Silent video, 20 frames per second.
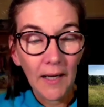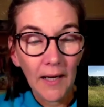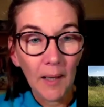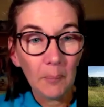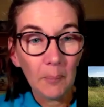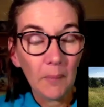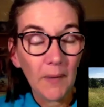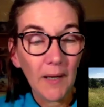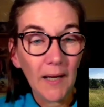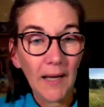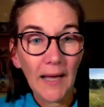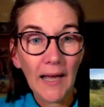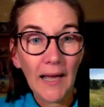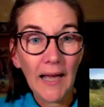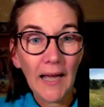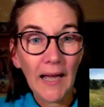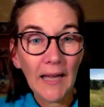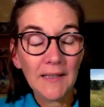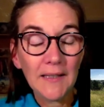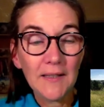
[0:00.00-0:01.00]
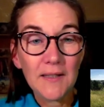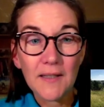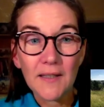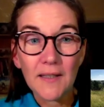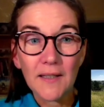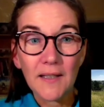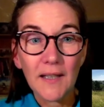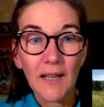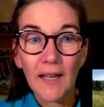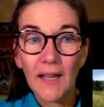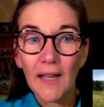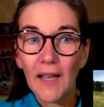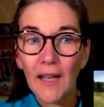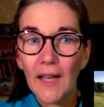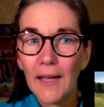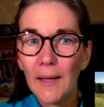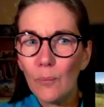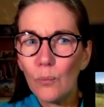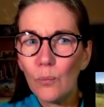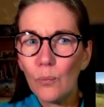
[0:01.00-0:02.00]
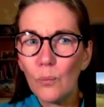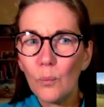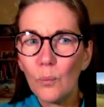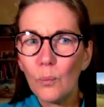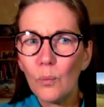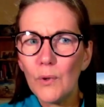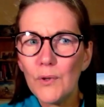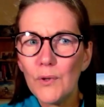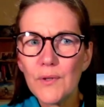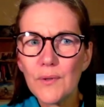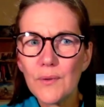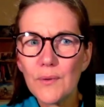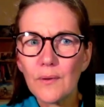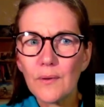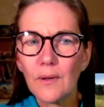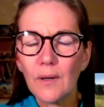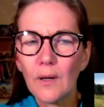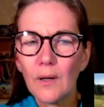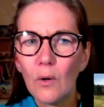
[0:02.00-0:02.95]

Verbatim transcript: Um, and it was